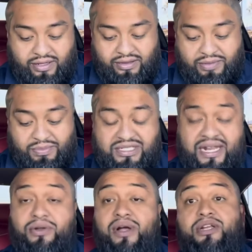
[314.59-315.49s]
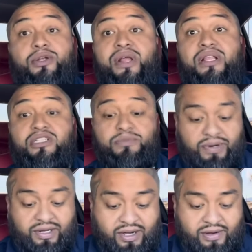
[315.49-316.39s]
They must not know how to create this
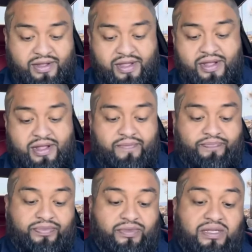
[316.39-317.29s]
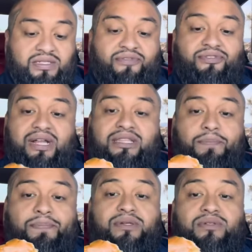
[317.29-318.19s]
burger because they forgot the
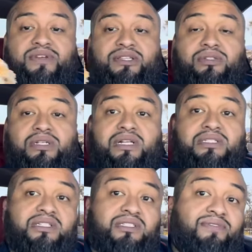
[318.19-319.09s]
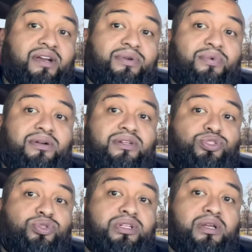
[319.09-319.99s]
pickles, vatos. And it's a very
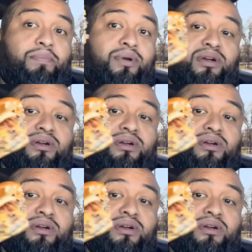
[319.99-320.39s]
well-constructed burger.